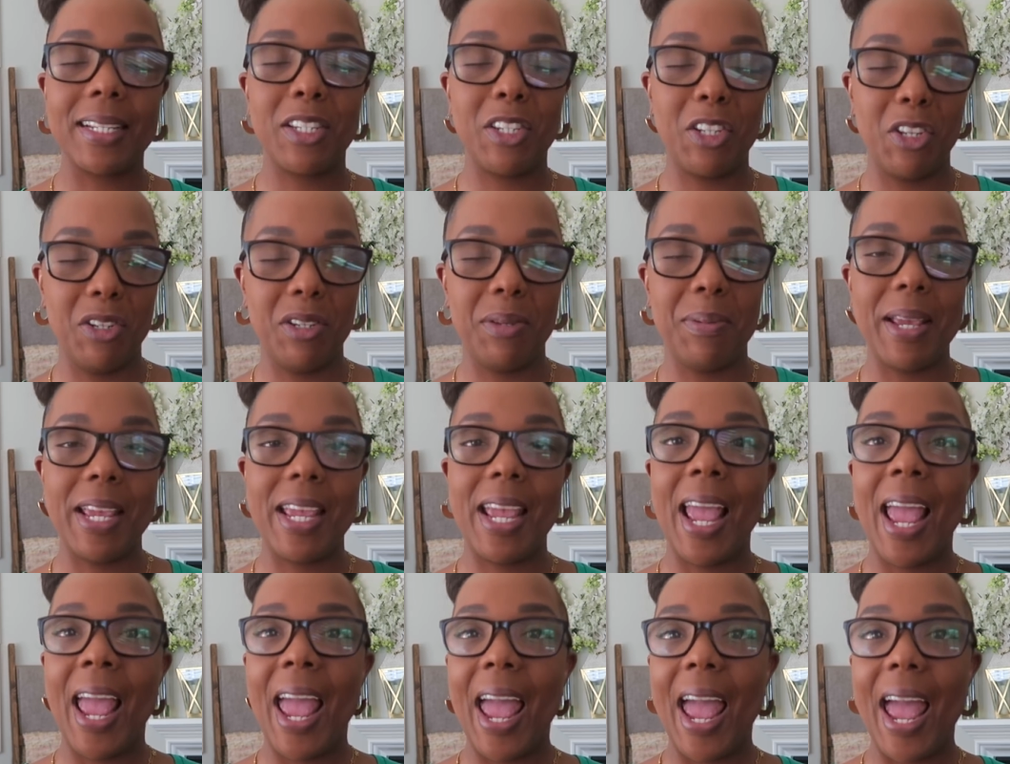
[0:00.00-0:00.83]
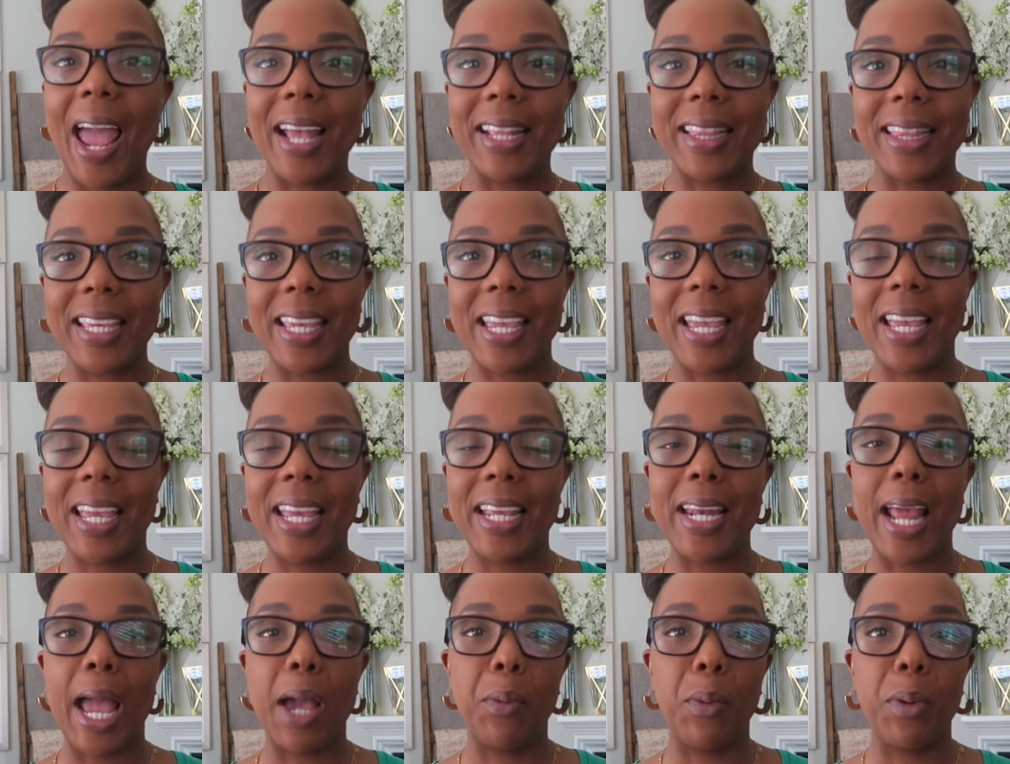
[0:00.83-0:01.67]
at the
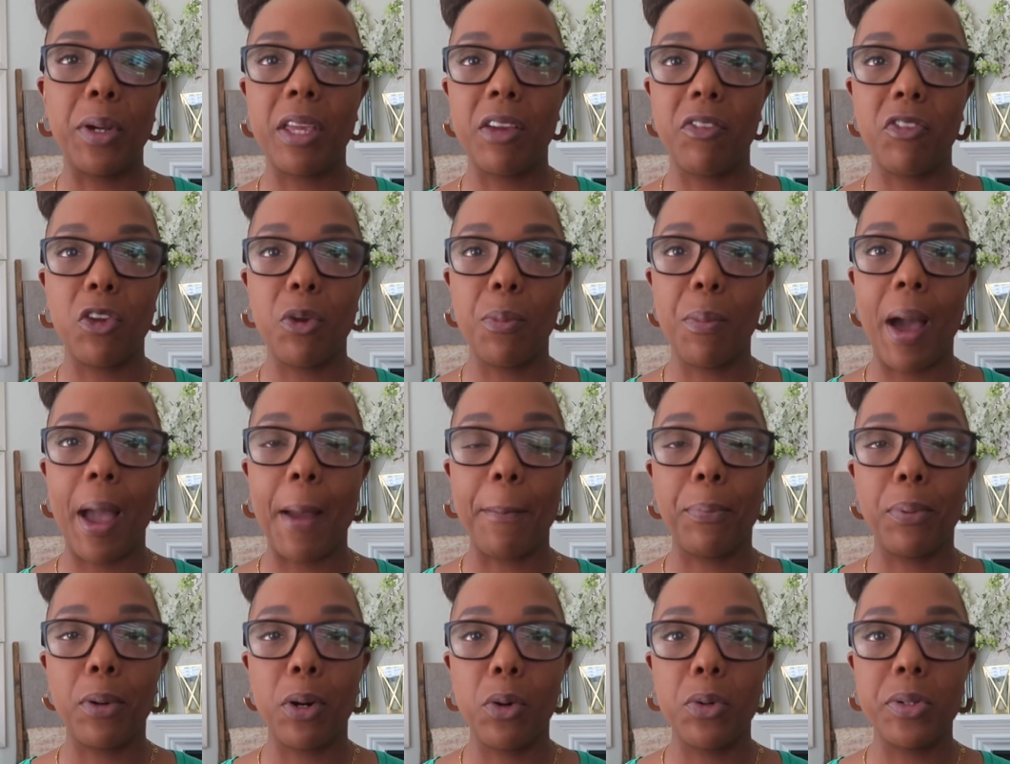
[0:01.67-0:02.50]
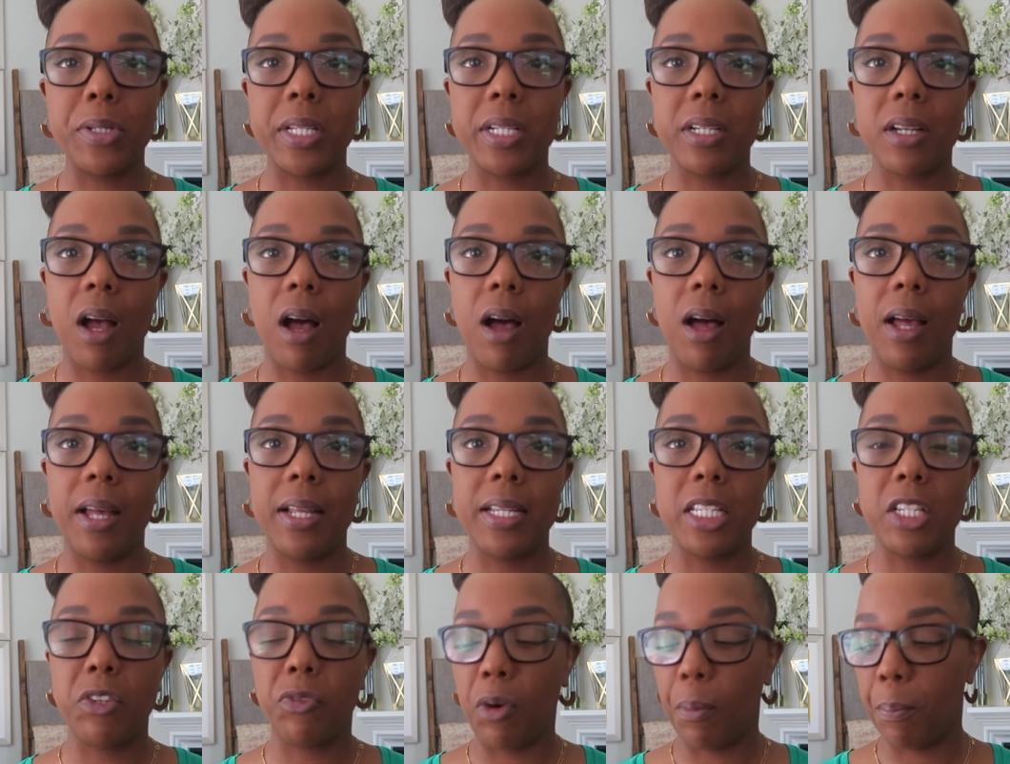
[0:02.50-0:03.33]
end, I will give you my pros and
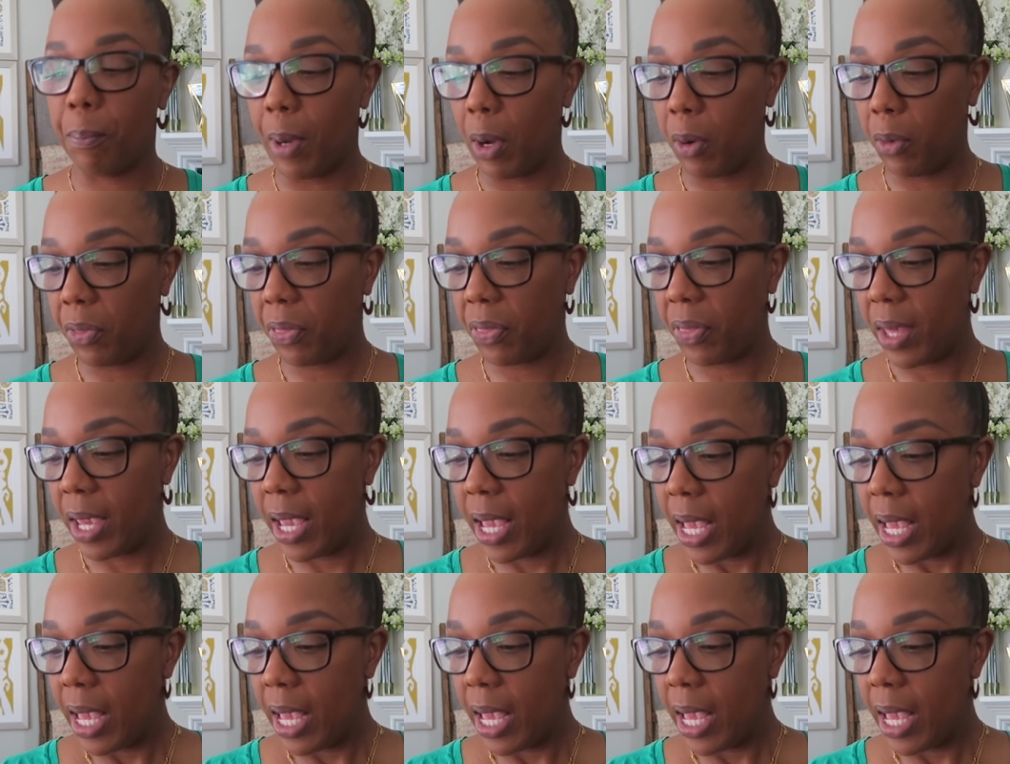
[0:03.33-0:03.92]
cons for both.